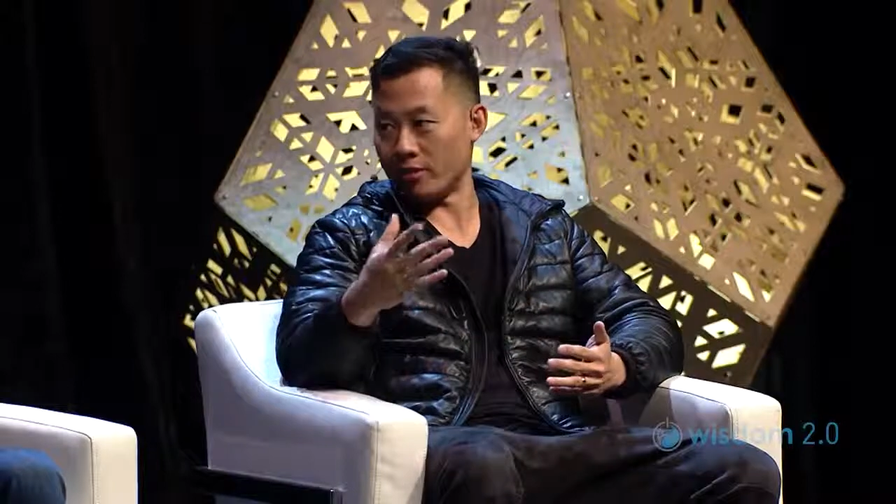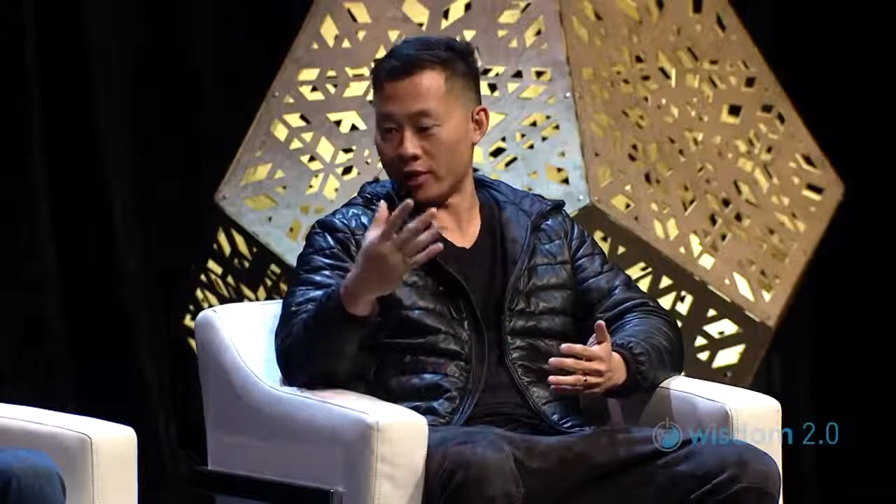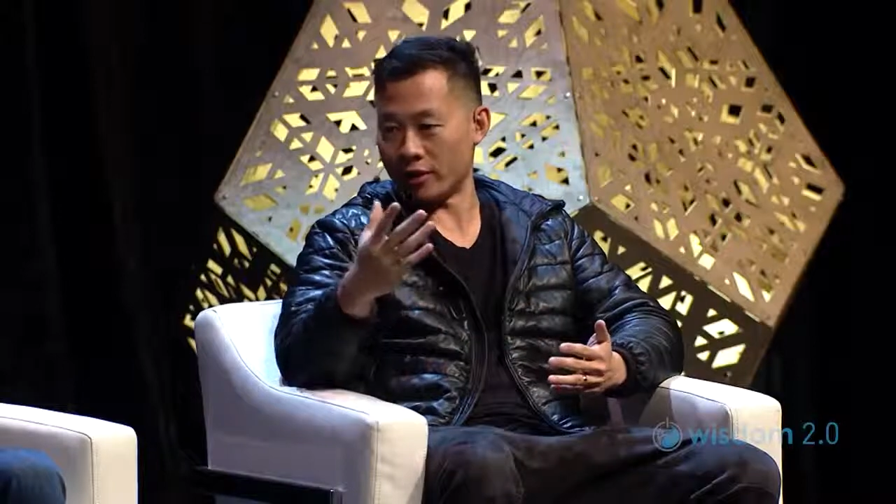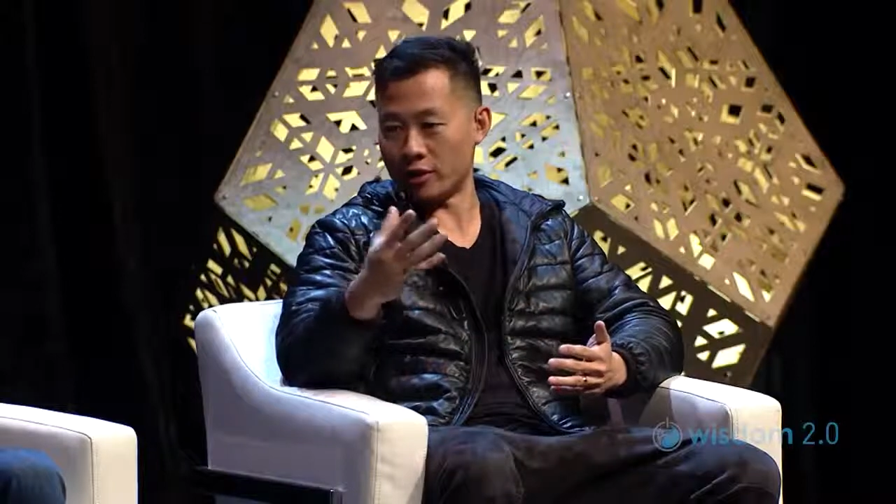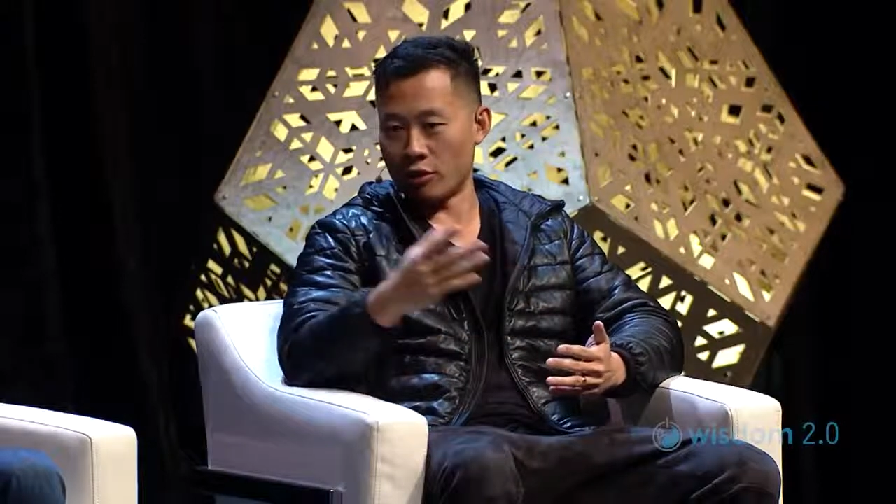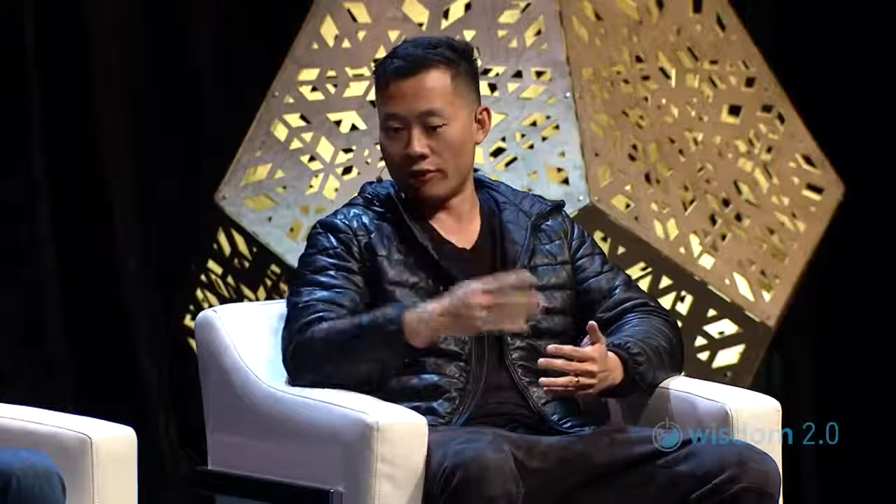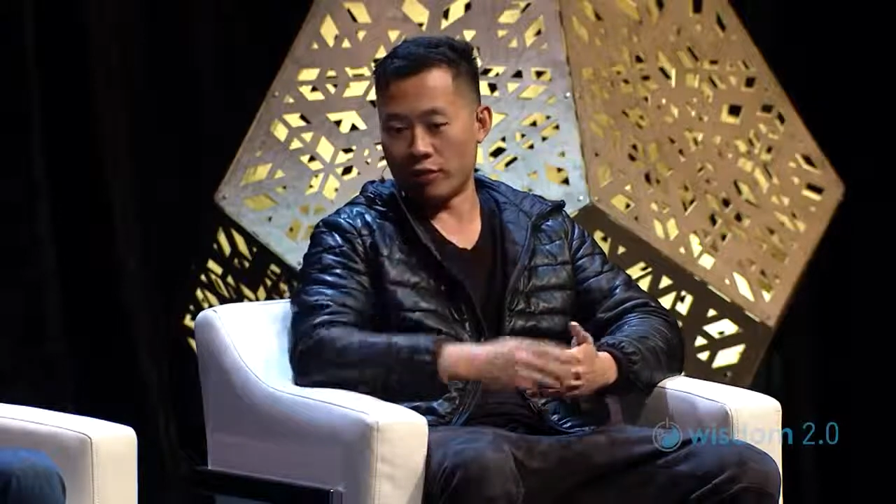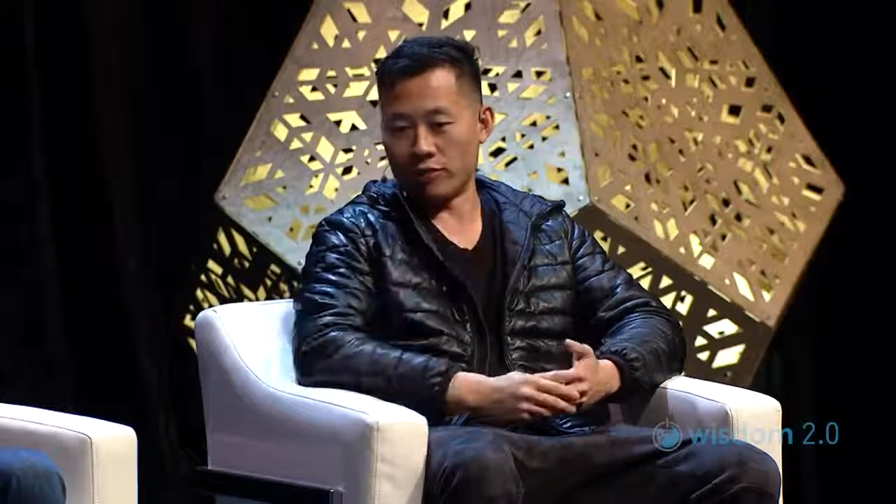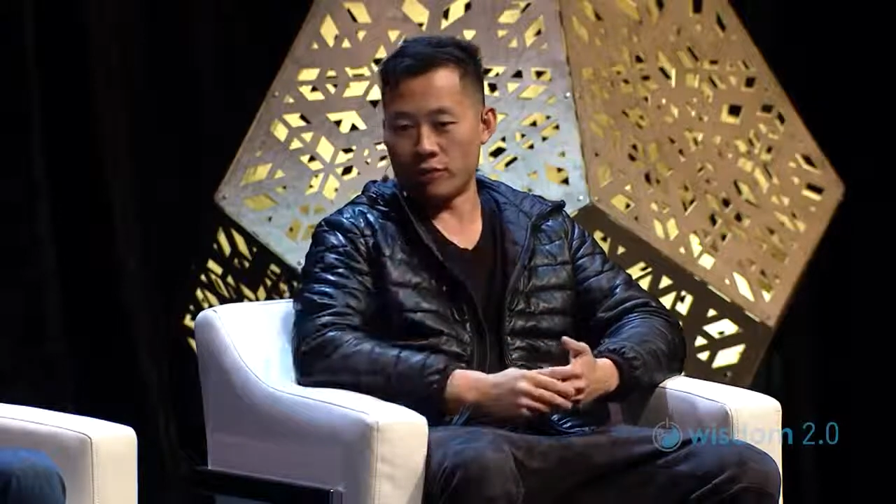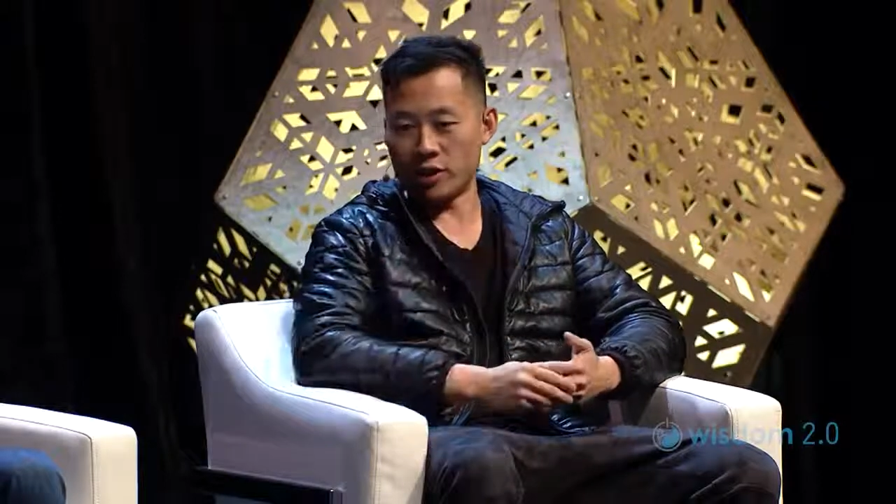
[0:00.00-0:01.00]
and my
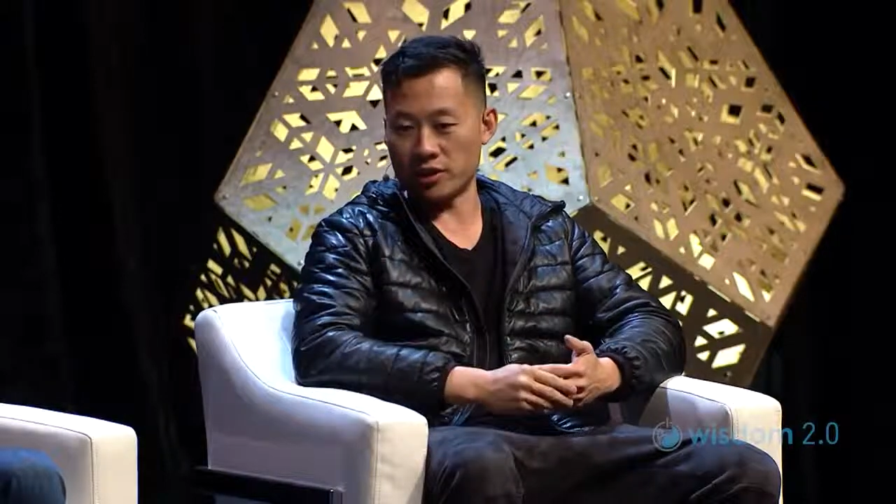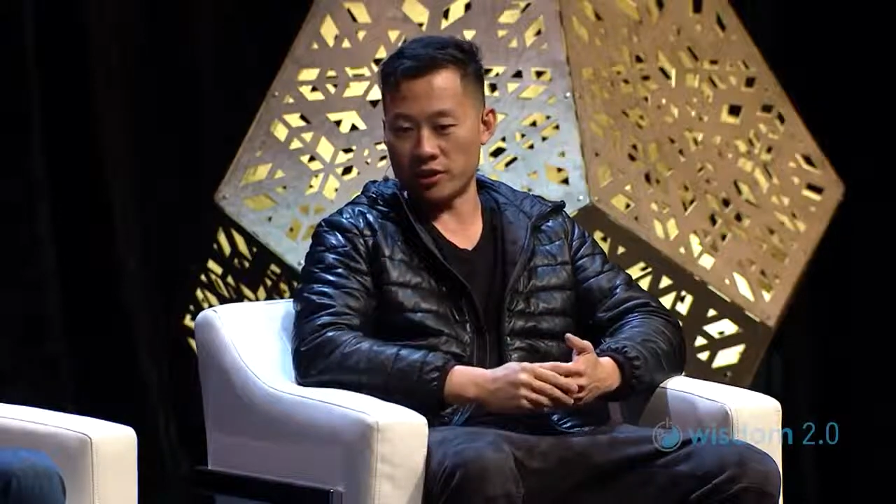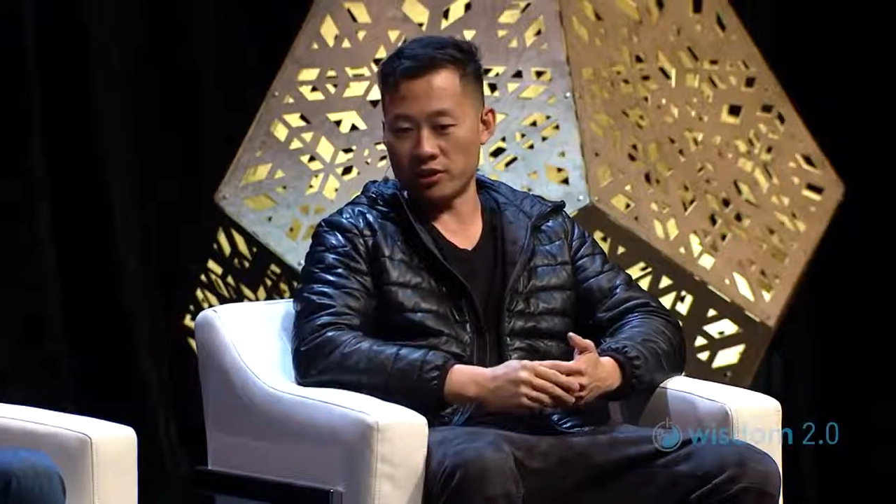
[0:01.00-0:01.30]
co-founder from Justin